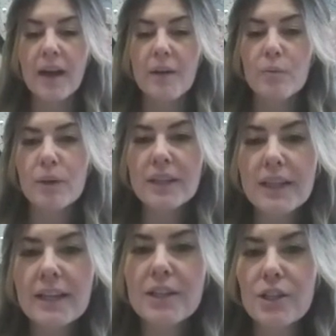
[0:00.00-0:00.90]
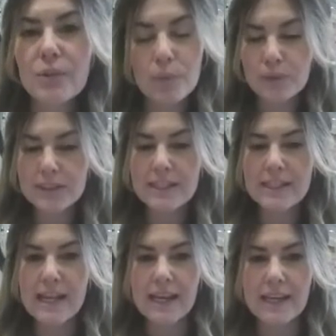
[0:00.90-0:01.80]
One thing I do want to
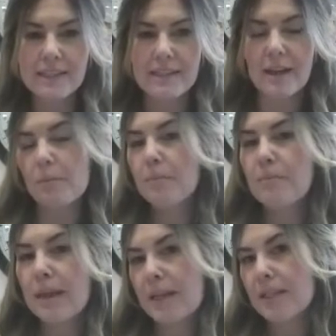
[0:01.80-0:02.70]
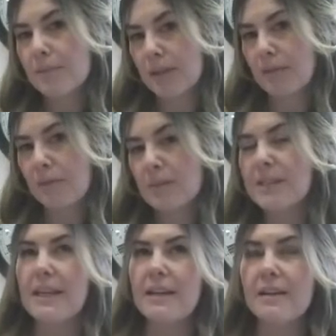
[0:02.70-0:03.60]
say is that I've made a bit of a
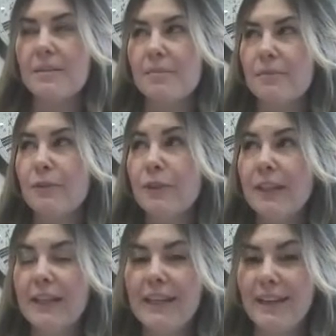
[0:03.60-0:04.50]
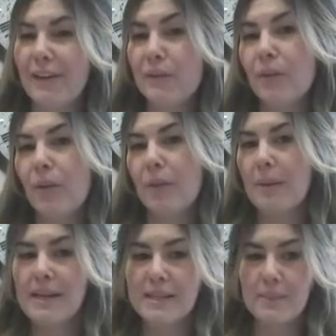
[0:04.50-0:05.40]
mistake. I'm really not the
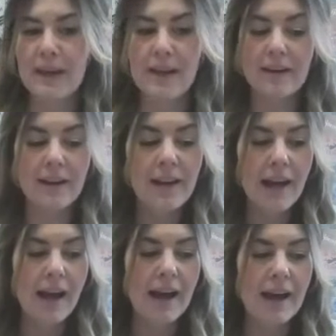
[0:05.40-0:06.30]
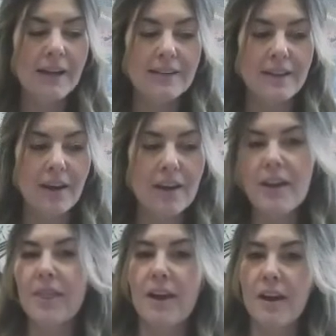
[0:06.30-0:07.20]
best baker, and I learned the
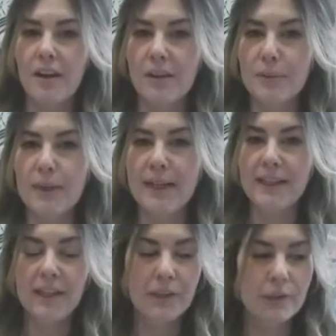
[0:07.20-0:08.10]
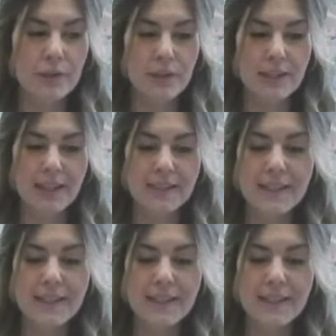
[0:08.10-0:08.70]
hard way through this.